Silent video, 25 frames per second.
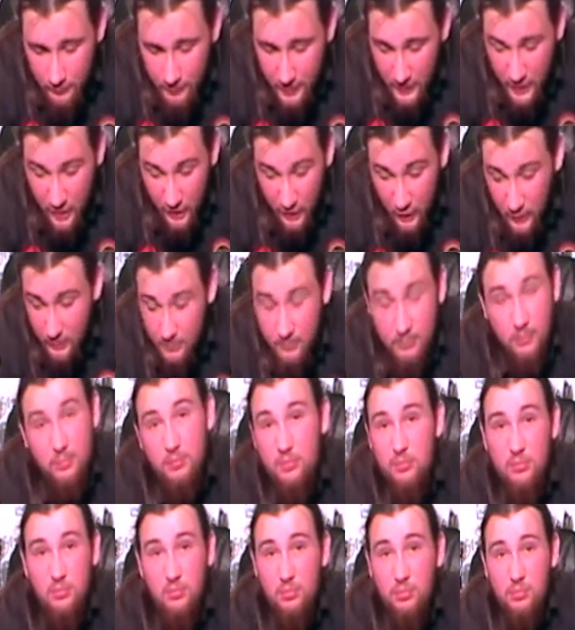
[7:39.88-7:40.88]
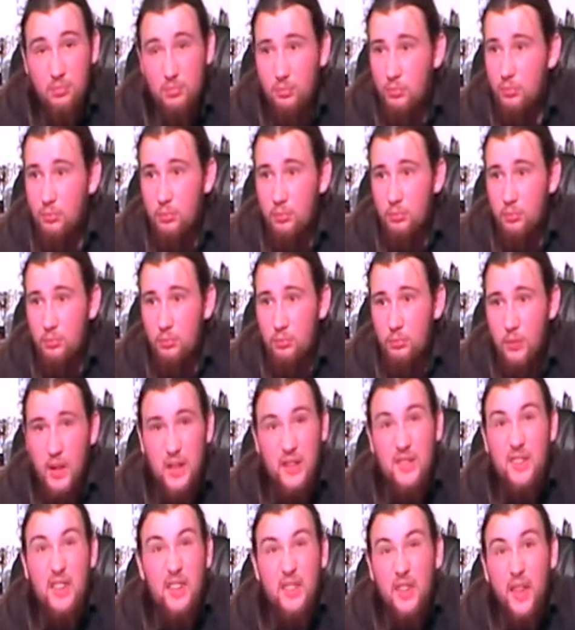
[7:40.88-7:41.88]
because
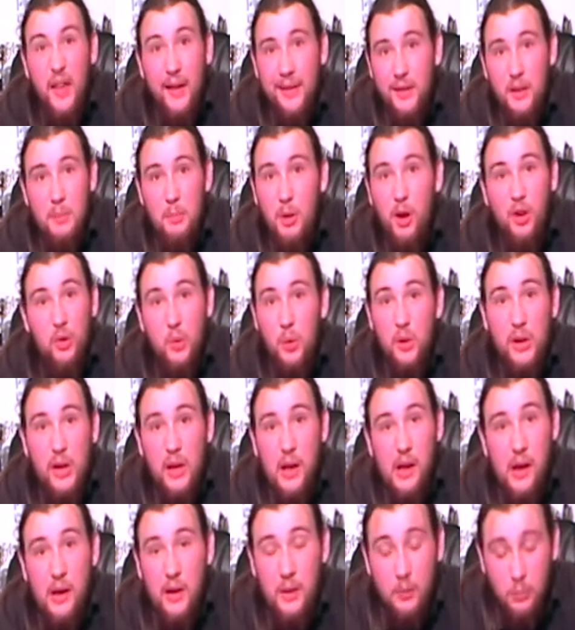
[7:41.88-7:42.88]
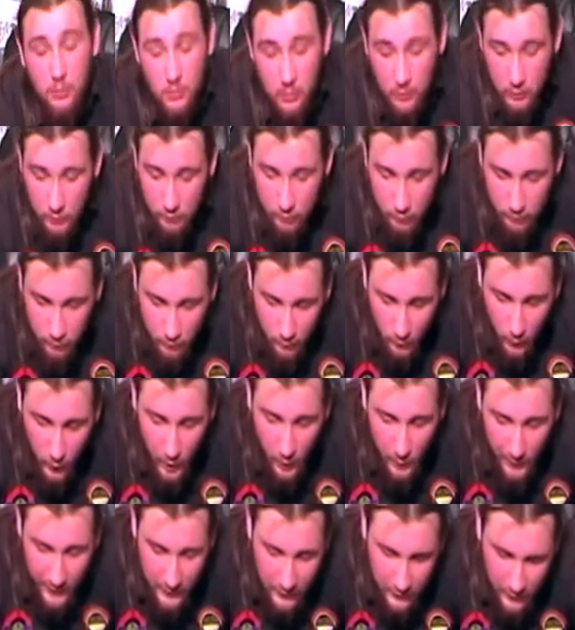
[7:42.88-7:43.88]
it's in there, you might as well get it out.
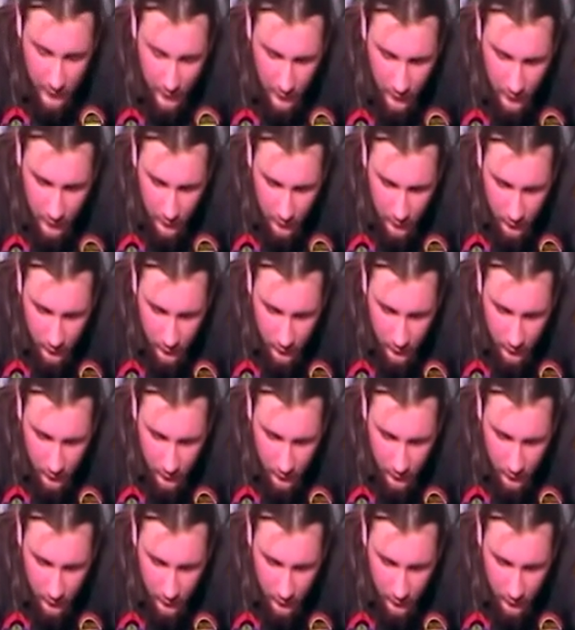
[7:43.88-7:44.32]
Why waste it?